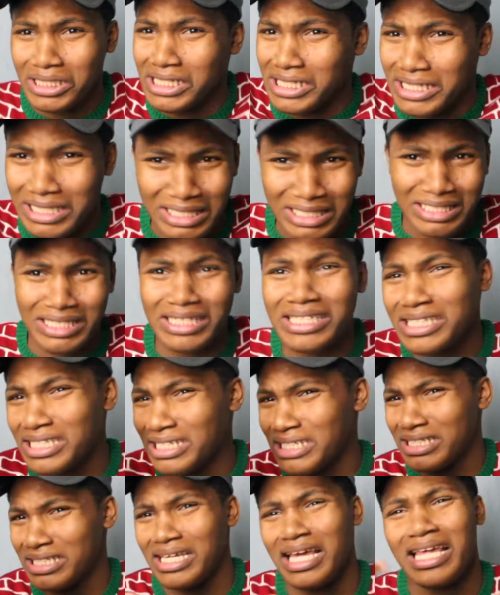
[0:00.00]
and
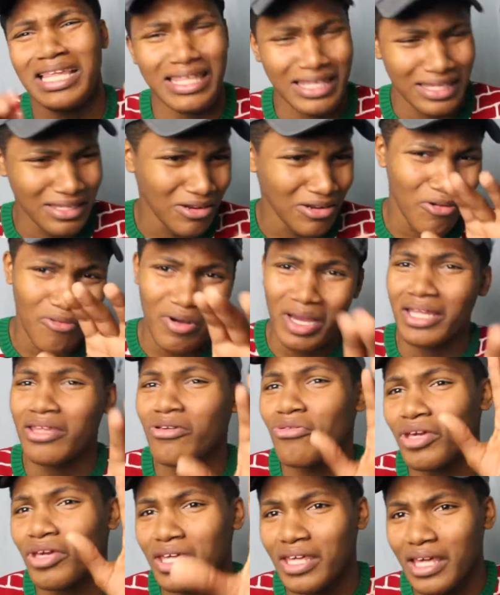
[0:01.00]
just, you know what?
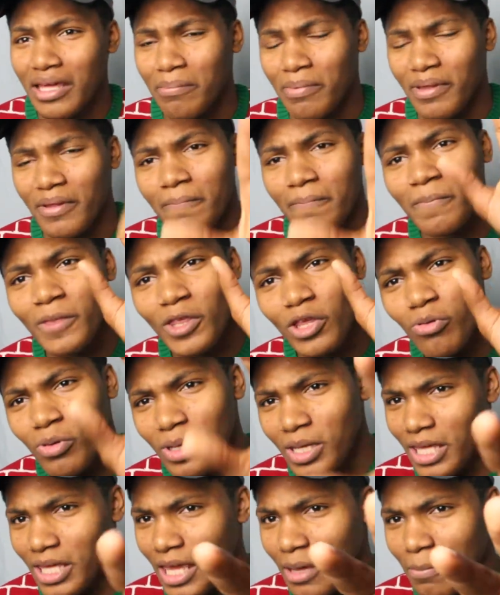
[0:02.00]
You can keep it. You
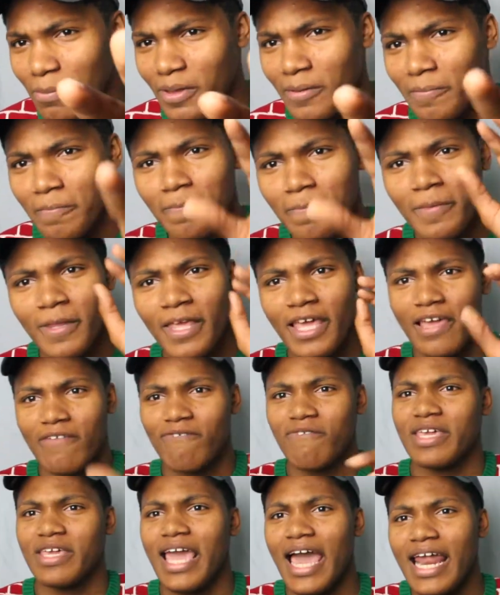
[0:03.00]
can keep it.
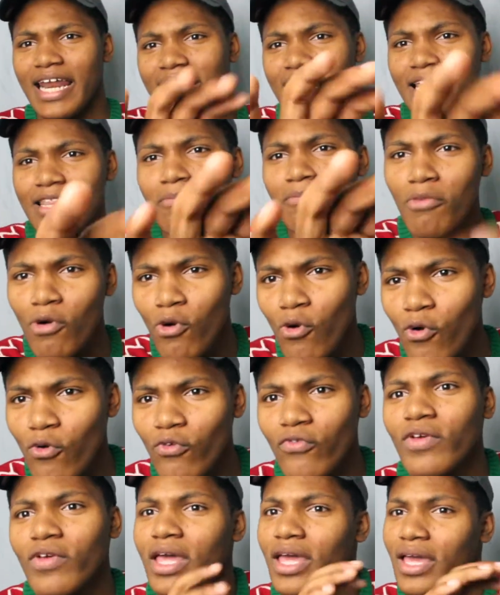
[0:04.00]
If you got another
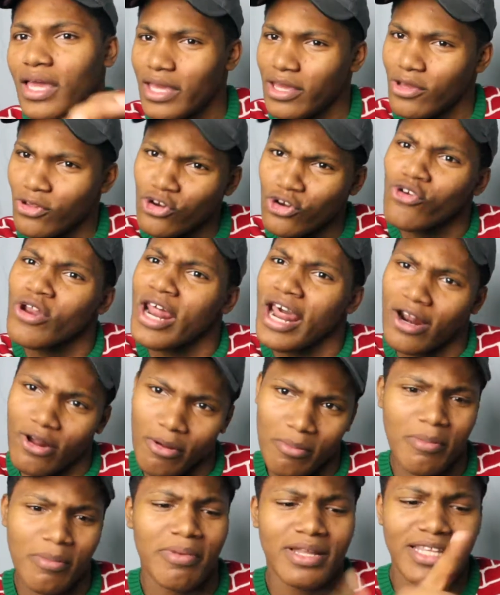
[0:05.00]
move, you can do that
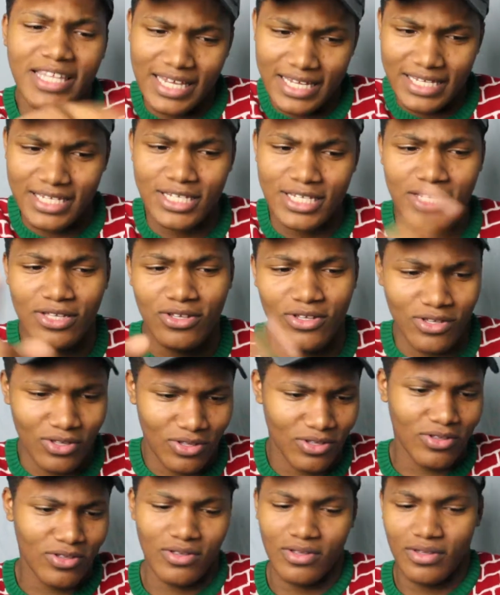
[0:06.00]
on me. But this,
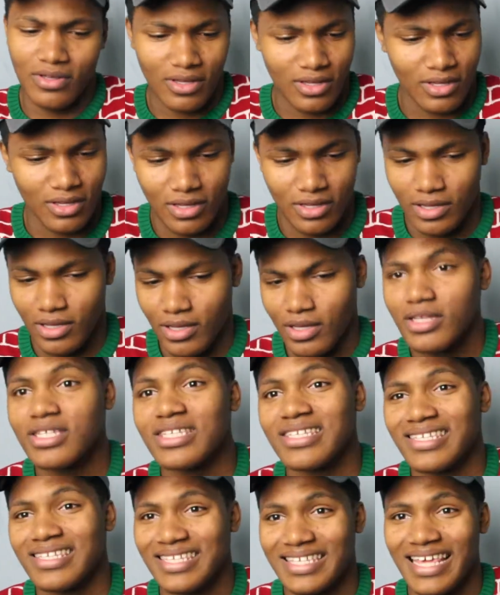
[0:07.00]

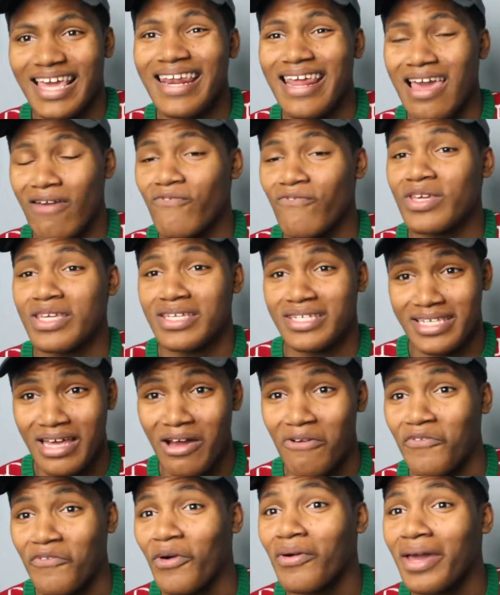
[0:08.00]
say that for
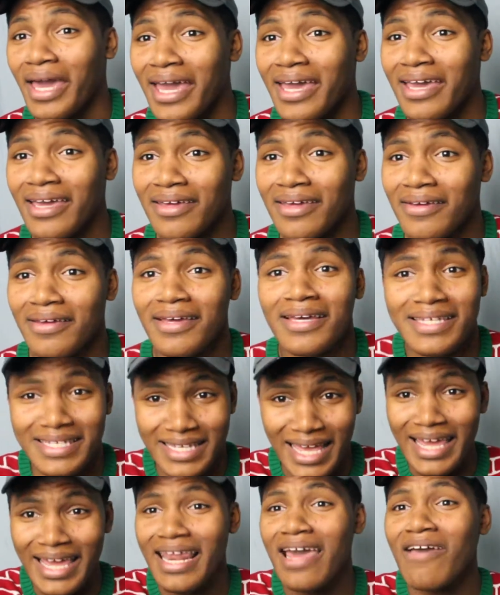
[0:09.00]
yourself, okay?
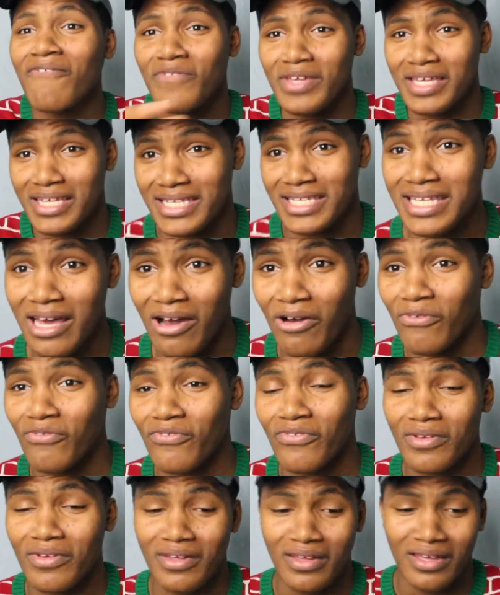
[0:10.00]
Say that for
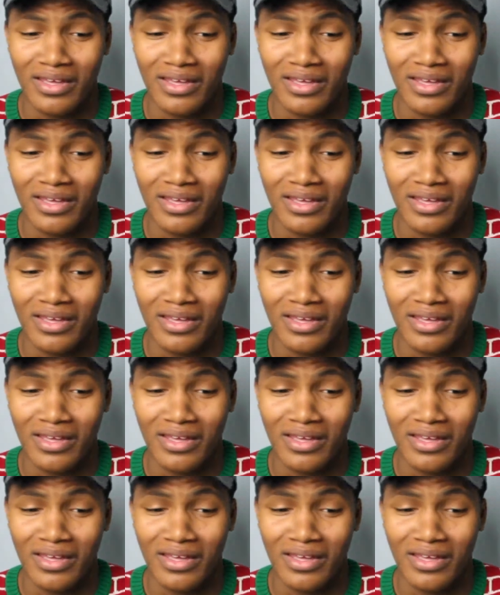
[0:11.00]
yourself.